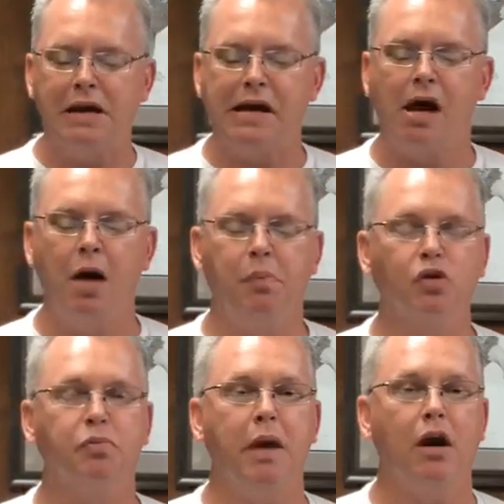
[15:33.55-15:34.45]
many
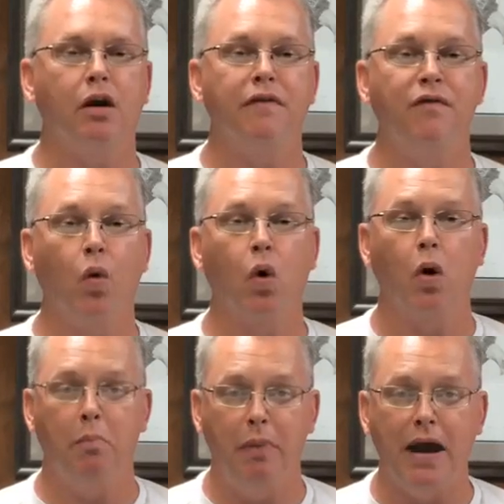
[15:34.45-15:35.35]
couples marry
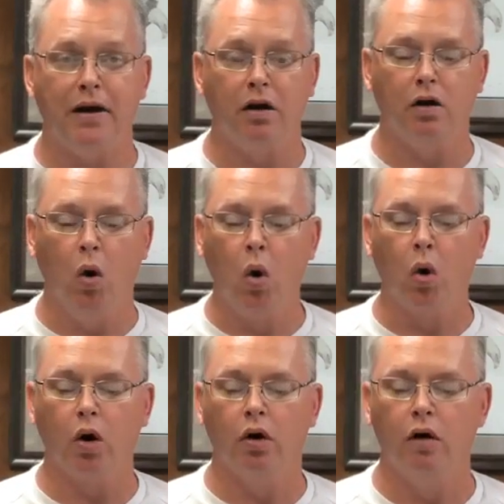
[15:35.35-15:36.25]
for better
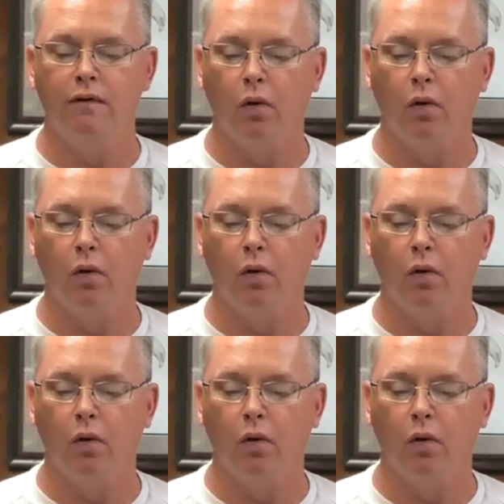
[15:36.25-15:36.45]
or